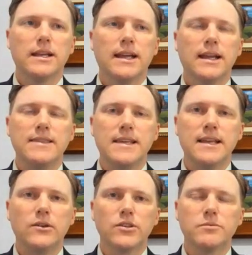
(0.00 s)
And
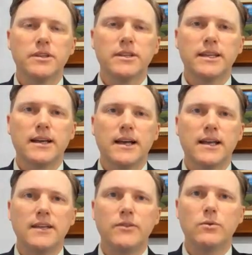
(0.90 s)
then ultimately,
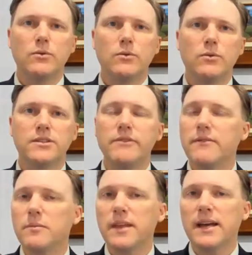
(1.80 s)
if you want to
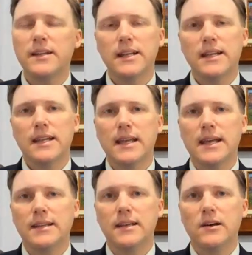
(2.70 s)
deviate from that,
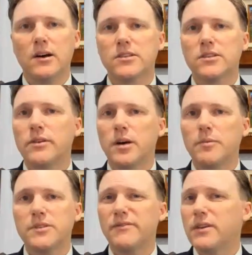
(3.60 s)
and also
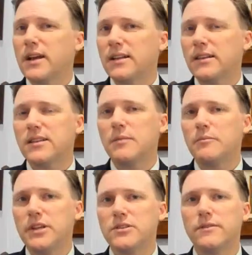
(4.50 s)
help us if you got, let's say, a
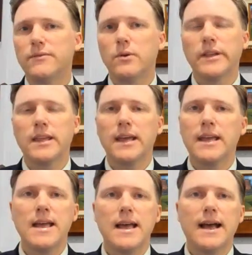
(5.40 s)
pension or 401k,
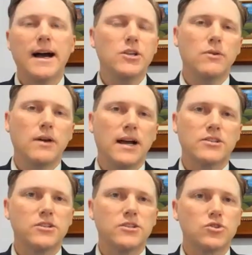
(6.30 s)
how do you
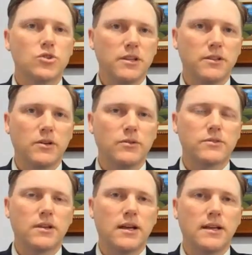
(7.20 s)
actually distribute
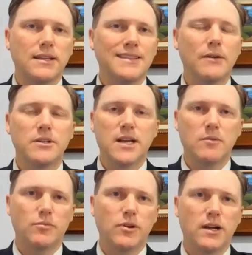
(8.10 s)
those in that
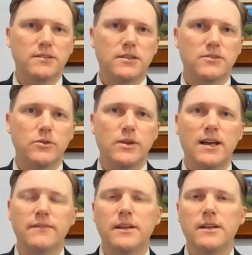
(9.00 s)
retirement process? Do you
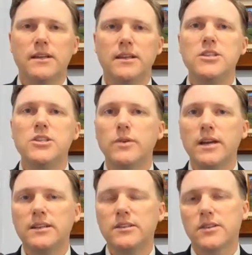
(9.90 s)
have
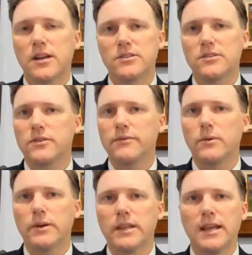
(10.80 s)
NUA discussions on your
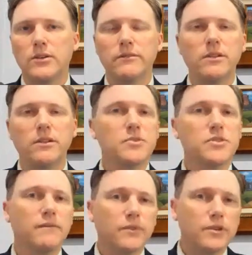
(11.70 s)
401k? Do you have a lump
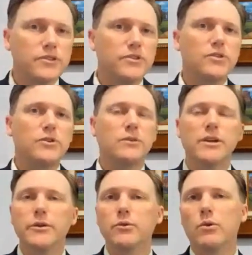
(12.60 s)
sum versus annuity? We
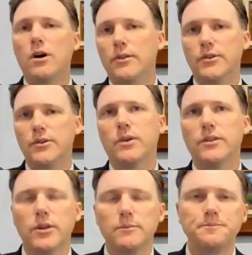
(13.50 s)
go through all those
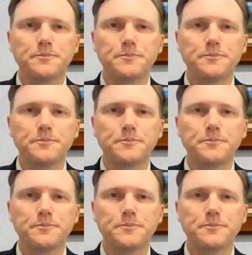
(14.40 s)
with you.